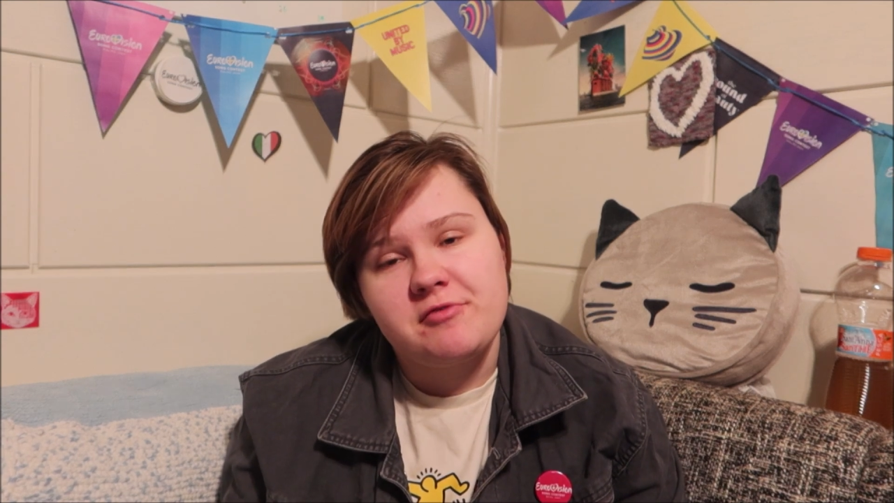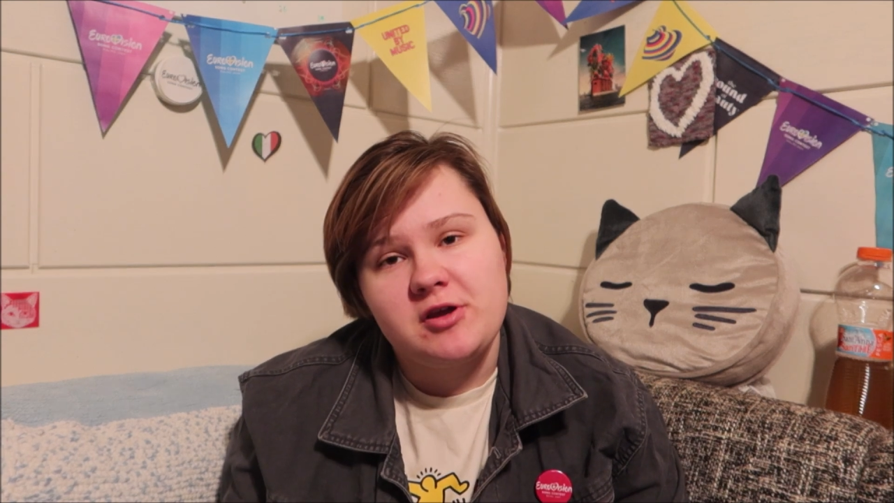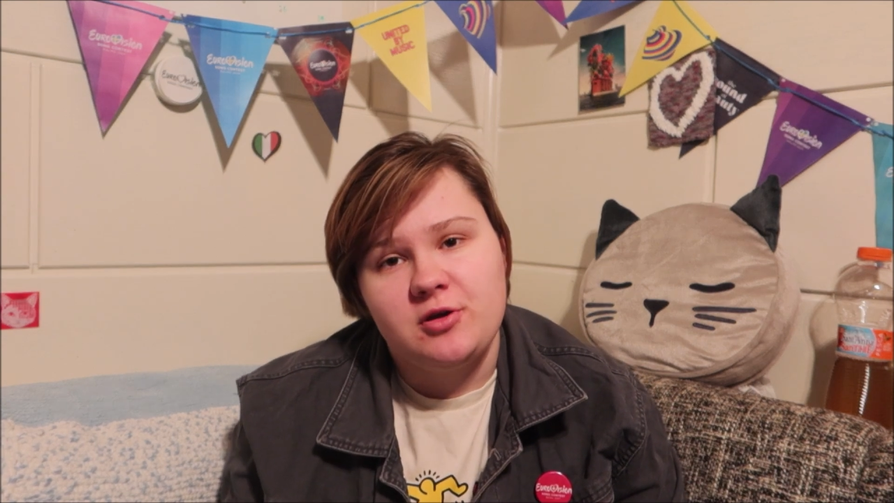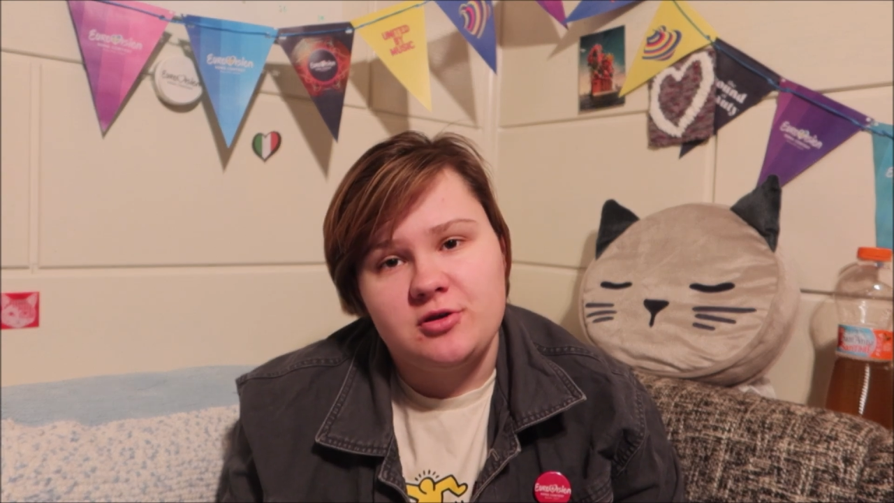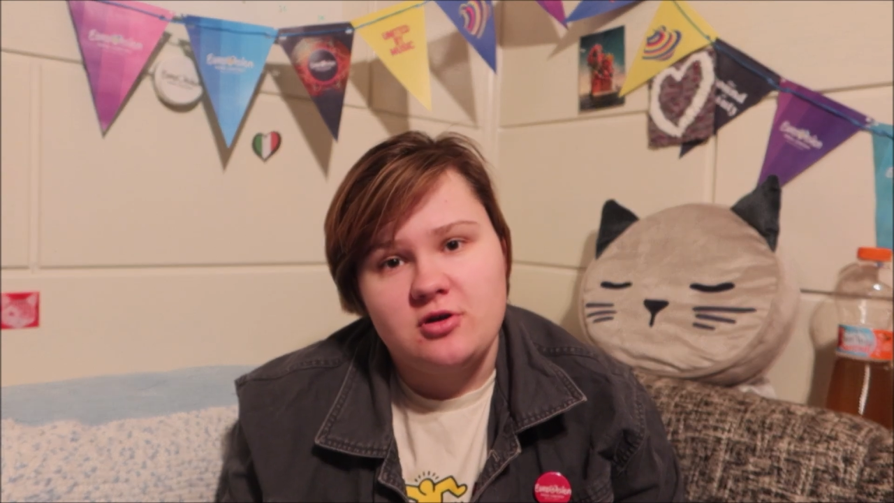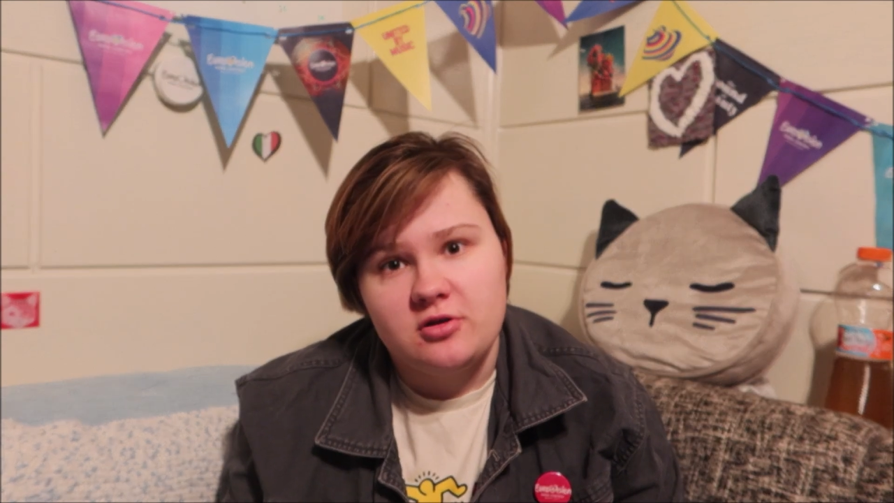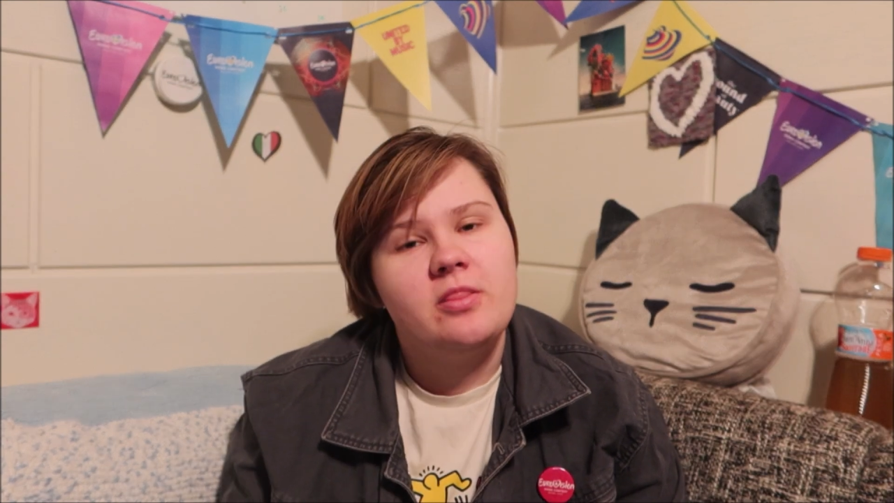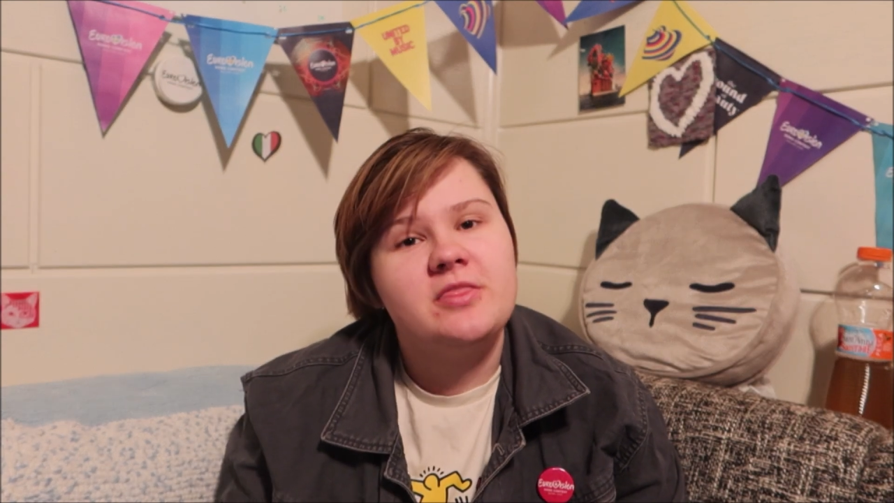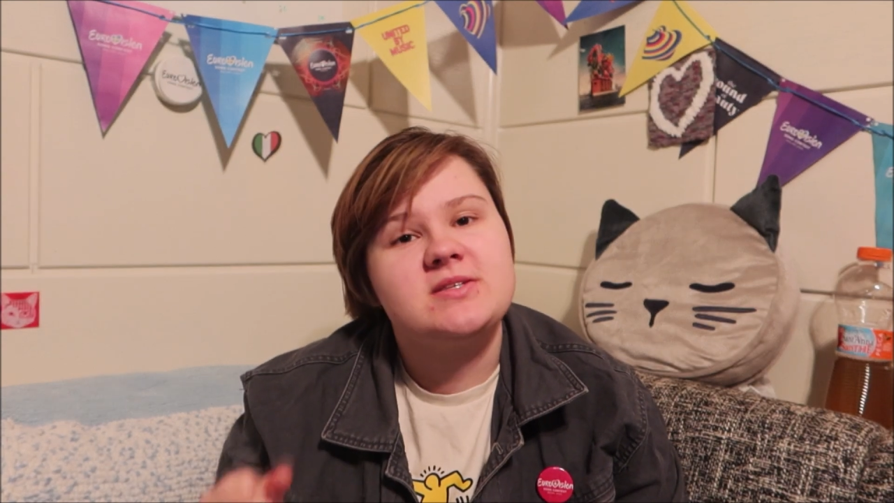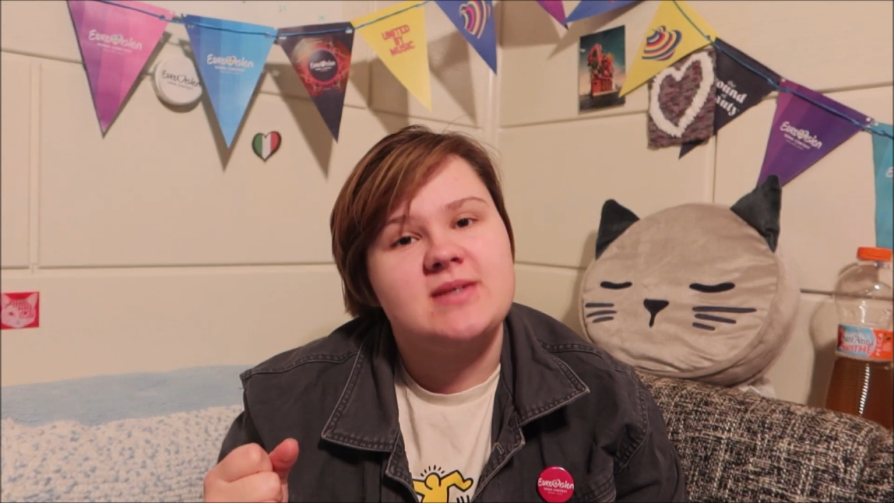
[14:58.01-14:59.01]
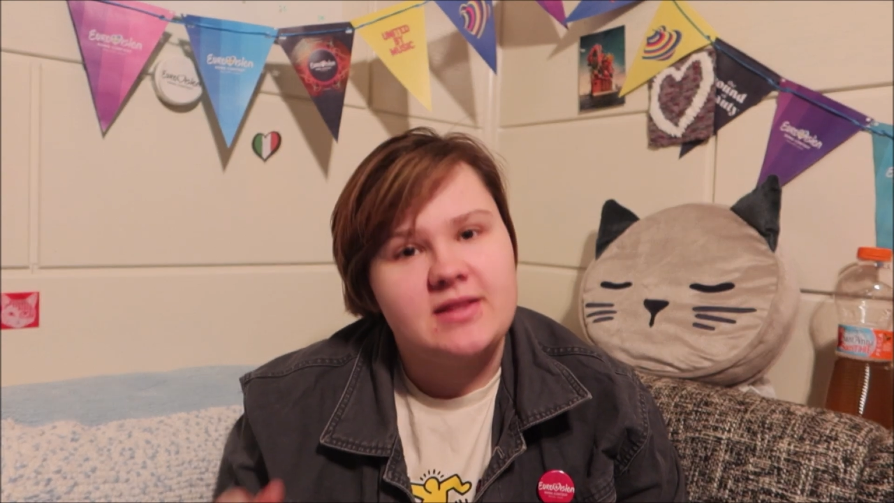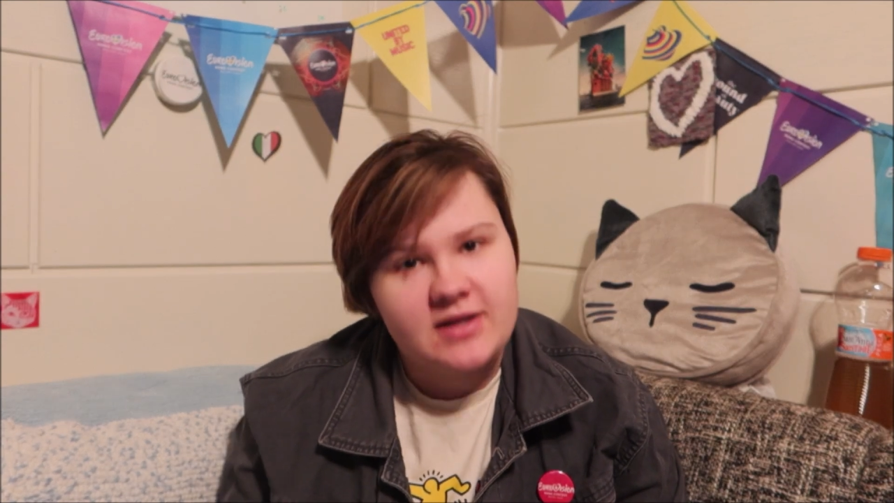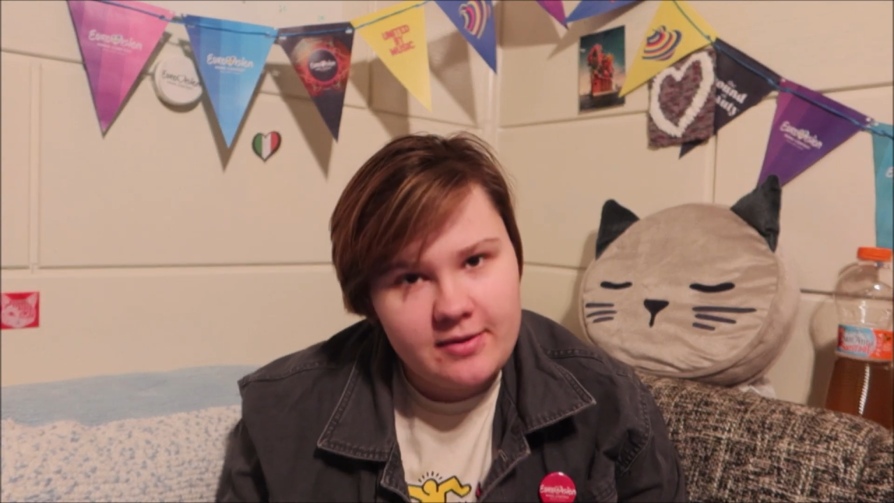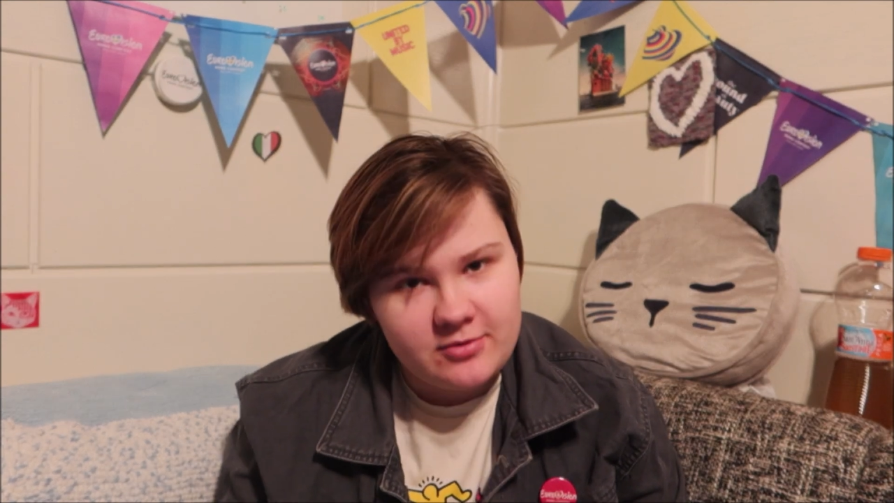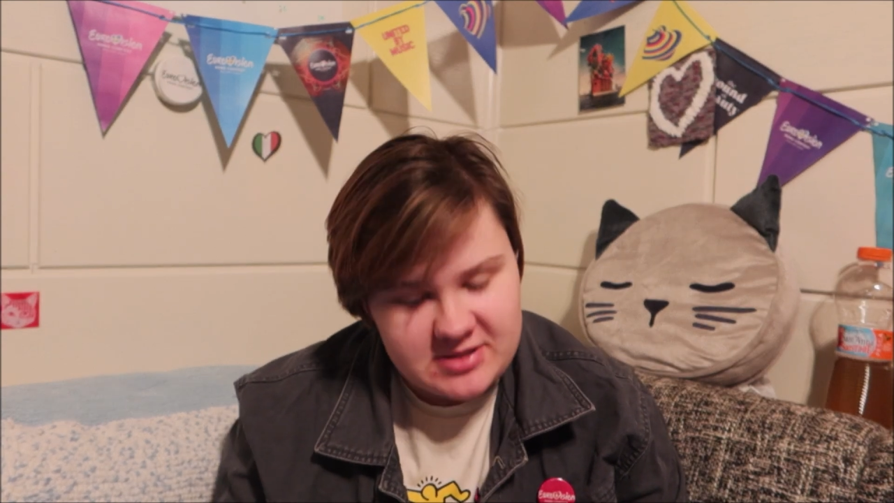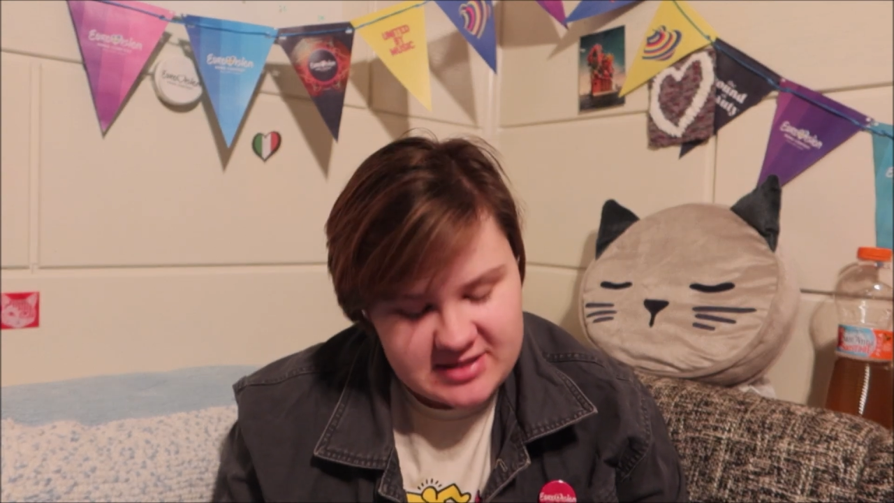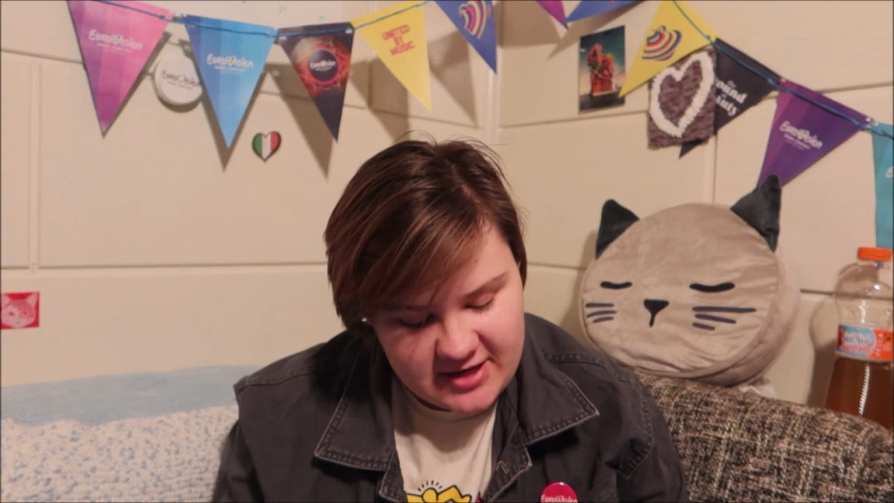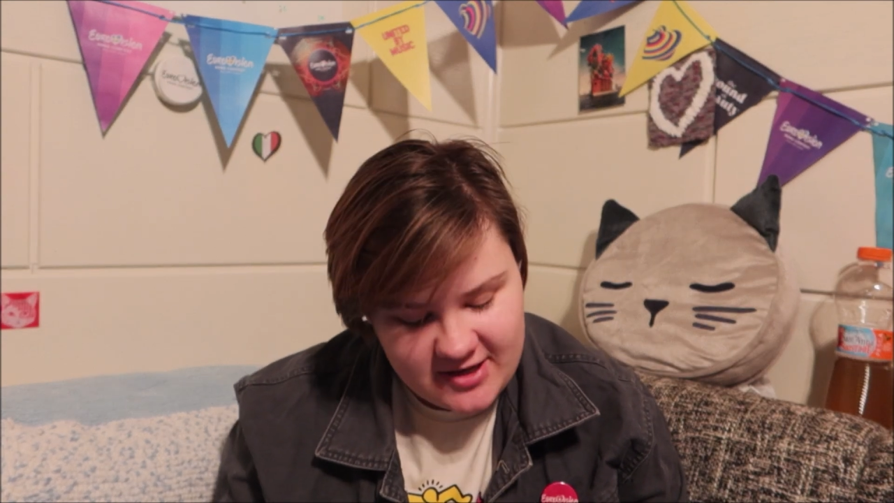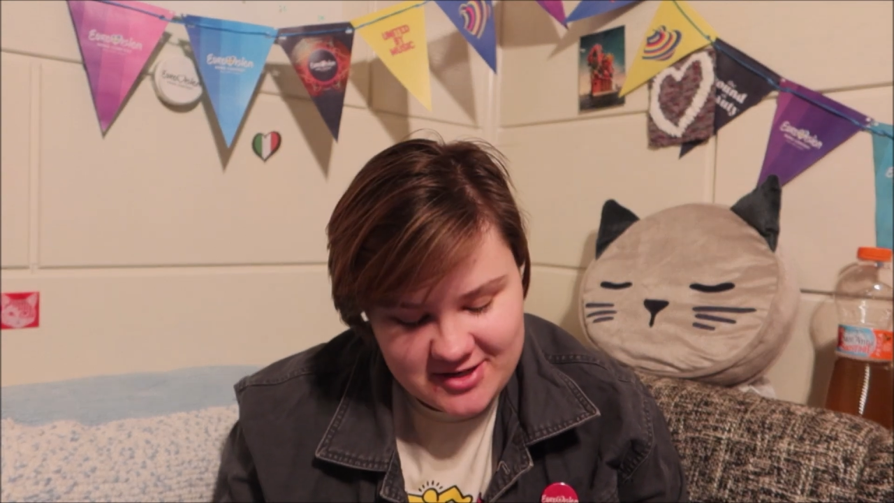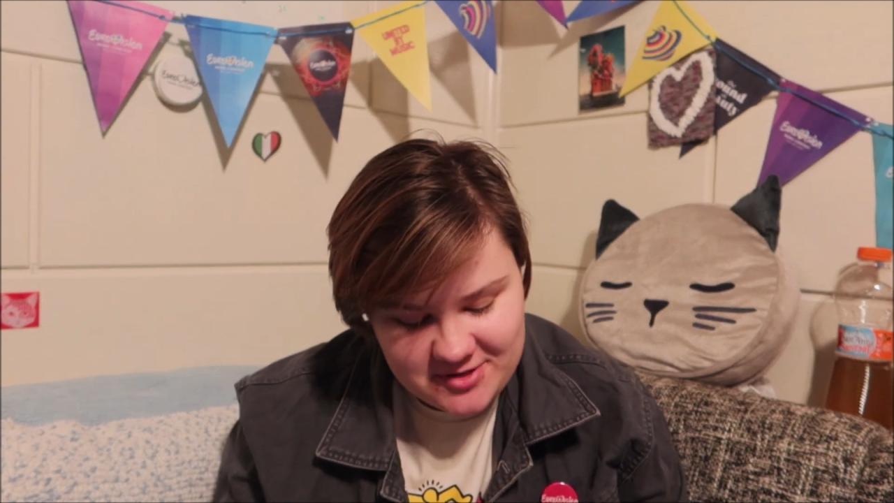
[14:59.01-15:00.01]
really good on the Sanremo
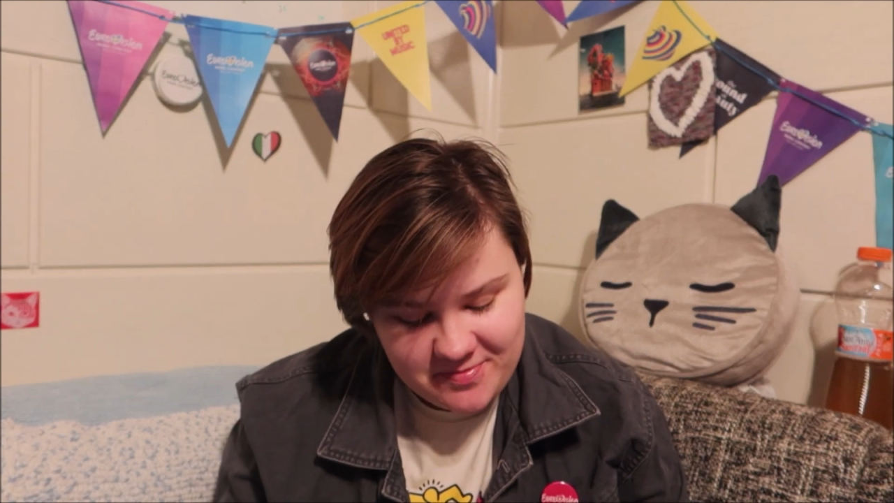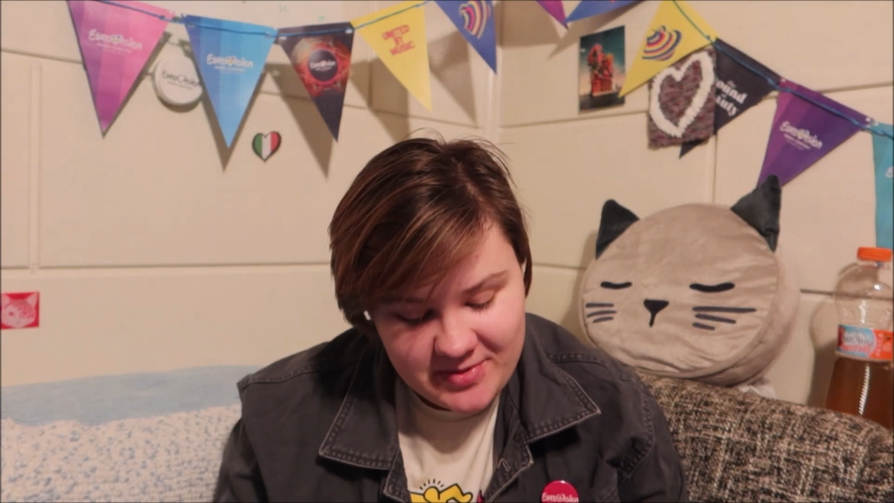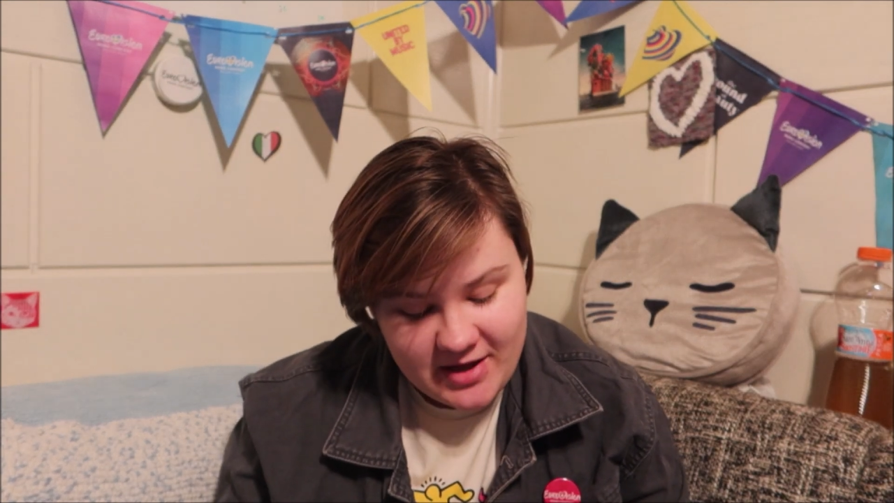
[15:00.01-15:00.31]
stage.